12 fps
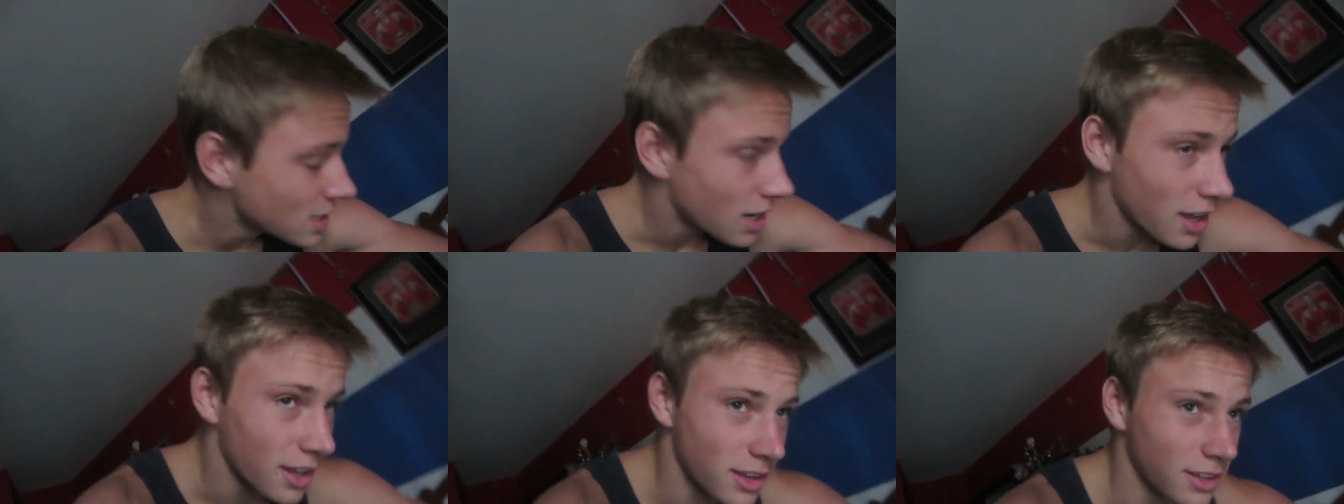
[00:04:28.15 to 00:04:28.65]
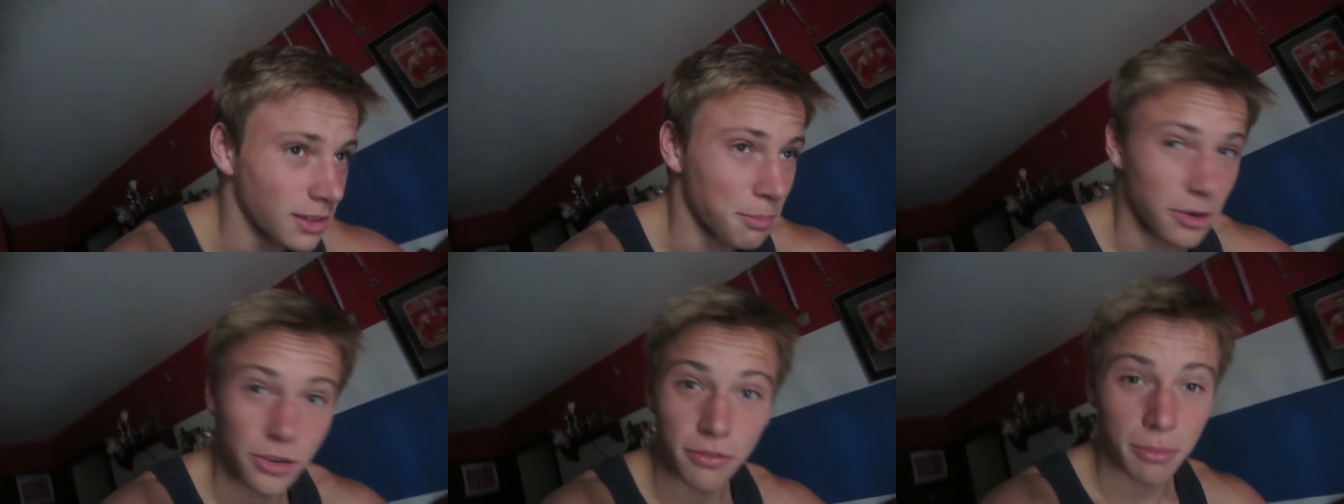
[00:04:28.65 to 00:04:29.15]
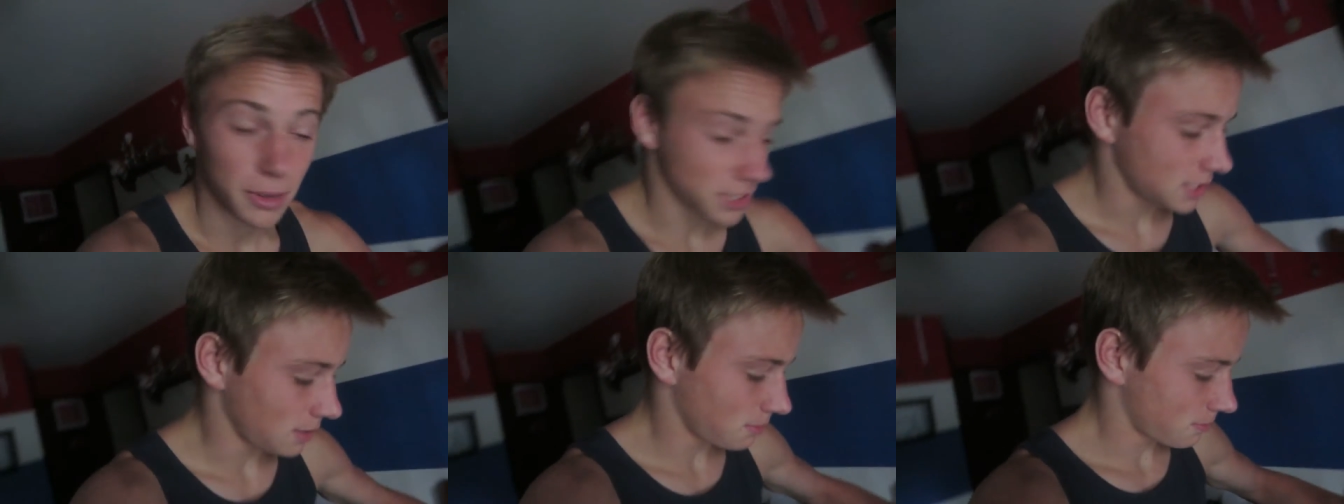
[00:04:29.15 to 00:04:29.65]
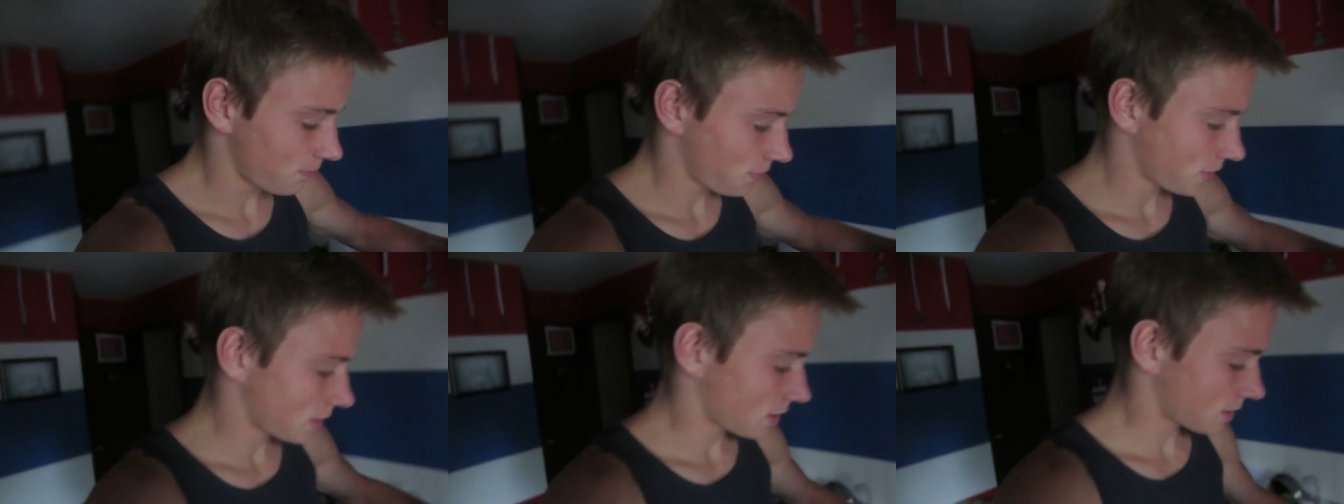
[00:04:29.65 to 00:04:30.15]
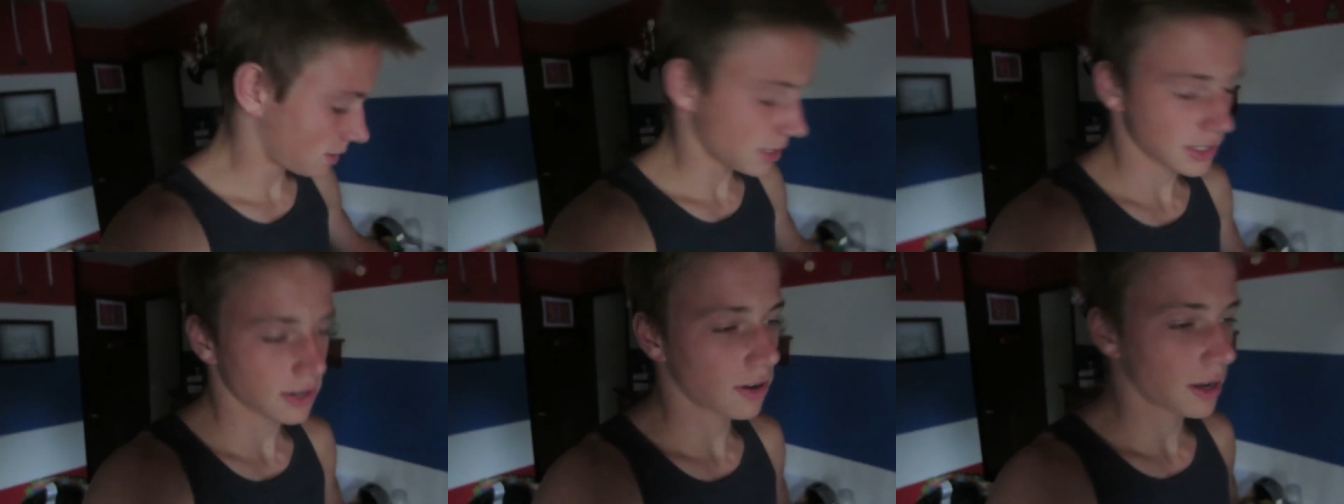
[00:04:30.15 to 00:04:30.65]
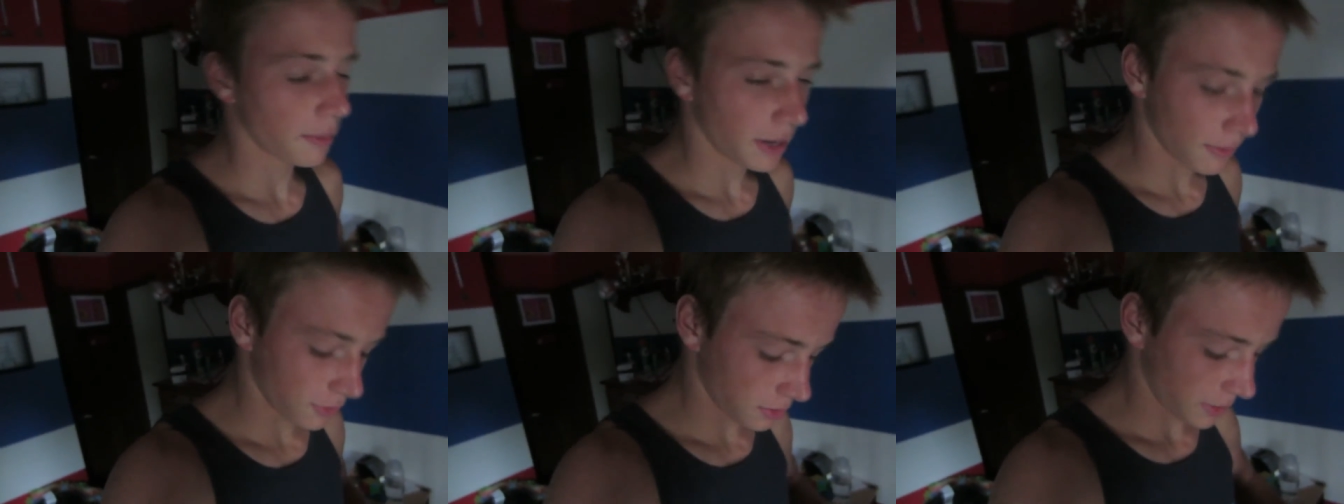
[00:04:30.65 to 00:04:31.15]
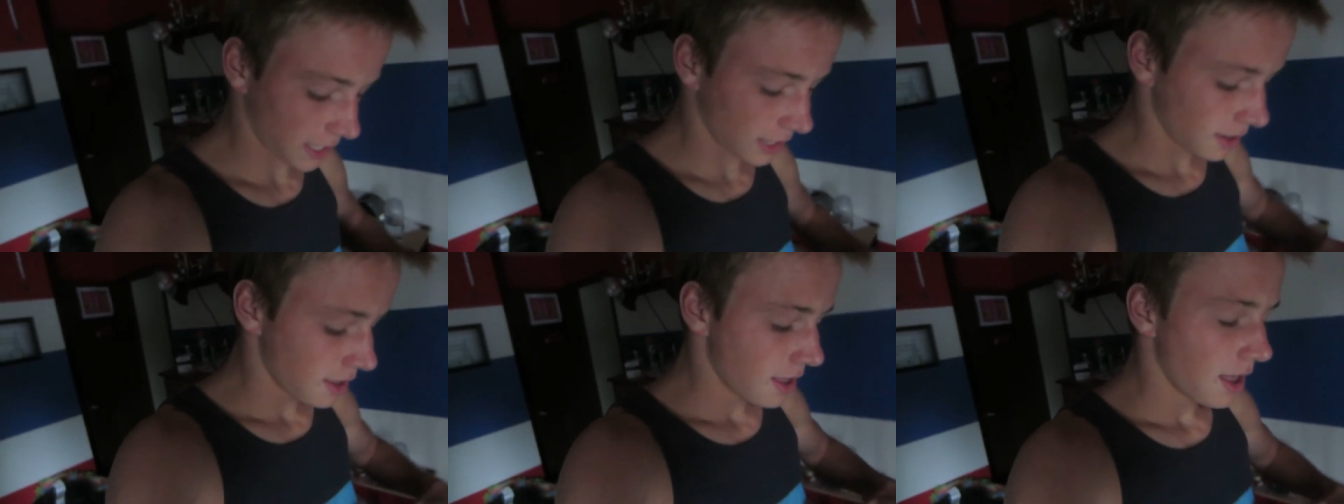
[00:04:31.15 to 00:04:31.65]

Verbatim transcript: on the Purdue football team because they're all coming up for the weekend.